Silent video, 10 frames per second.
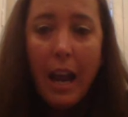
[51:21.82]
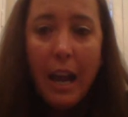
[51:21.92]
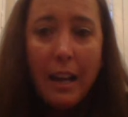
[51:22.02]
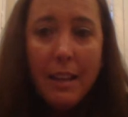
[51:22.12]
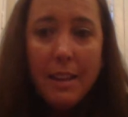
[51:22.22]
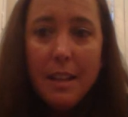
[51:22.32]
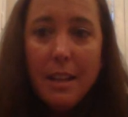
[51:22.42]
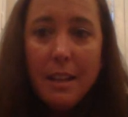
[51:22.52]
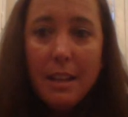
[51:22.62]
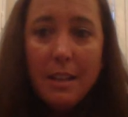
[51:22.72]
I
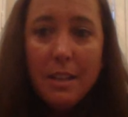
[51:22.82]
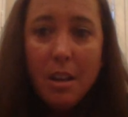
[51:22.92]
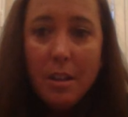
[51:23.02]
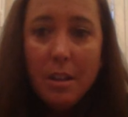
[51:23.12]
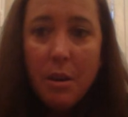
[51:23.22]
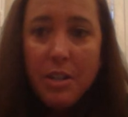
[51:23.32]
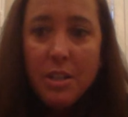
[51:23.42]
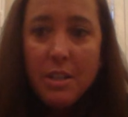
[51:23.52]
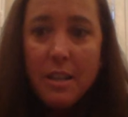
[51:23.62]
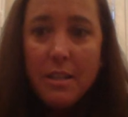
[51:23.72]
think that's all the
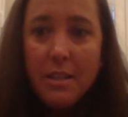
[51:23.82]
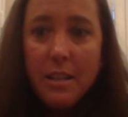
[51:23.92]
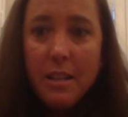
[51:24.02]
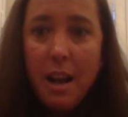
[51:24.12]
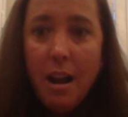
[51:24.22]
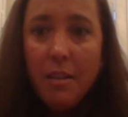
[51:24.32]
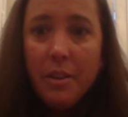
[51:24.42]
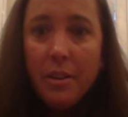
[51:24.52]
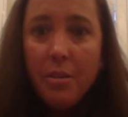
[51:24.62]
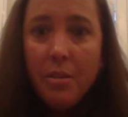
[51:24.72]
questions I see now that
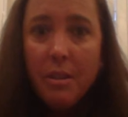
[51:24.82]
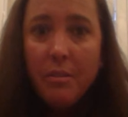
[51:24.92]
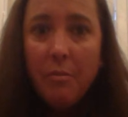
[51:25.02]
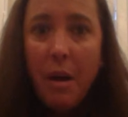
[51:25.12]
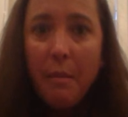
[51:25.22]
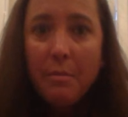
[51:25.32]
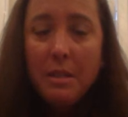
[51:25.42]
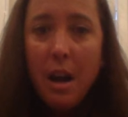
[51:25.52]
are new that have popped